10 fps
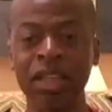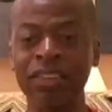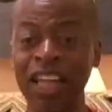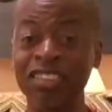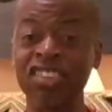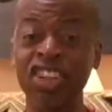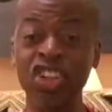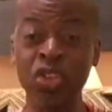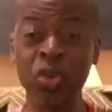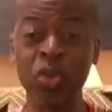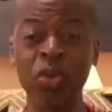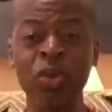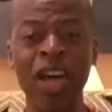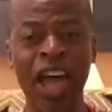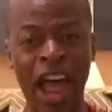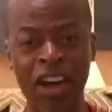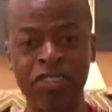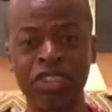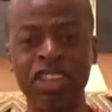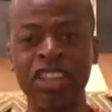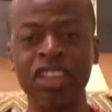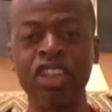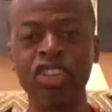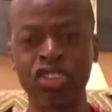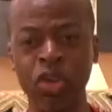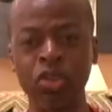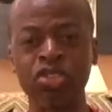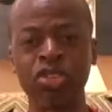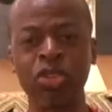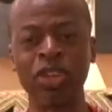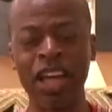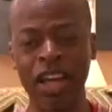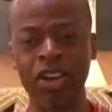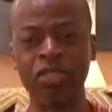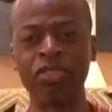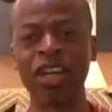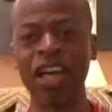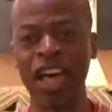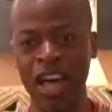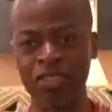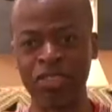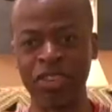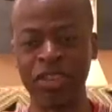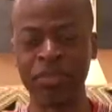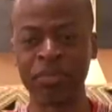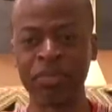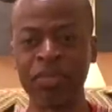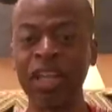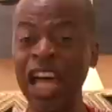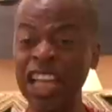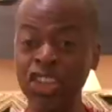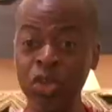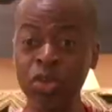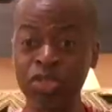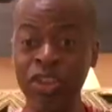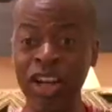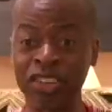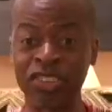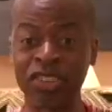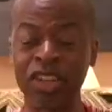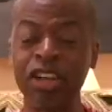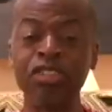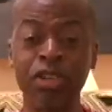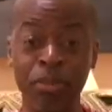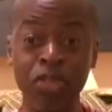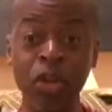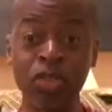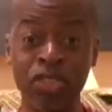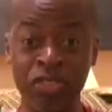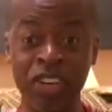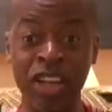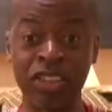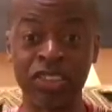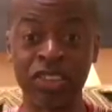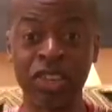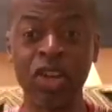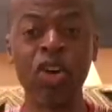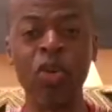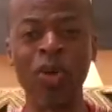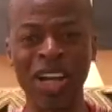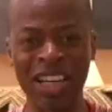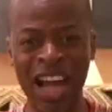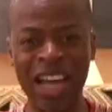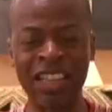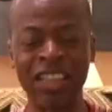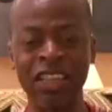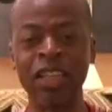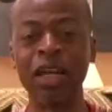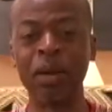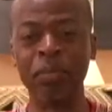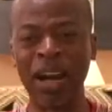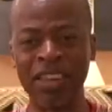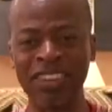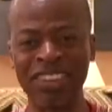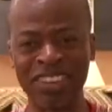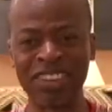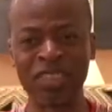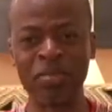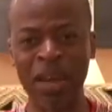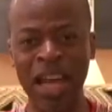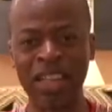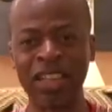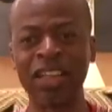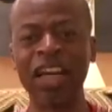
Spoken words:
That's the New Pan-African social health effort. A new thrust from those of us who are guided by the systematic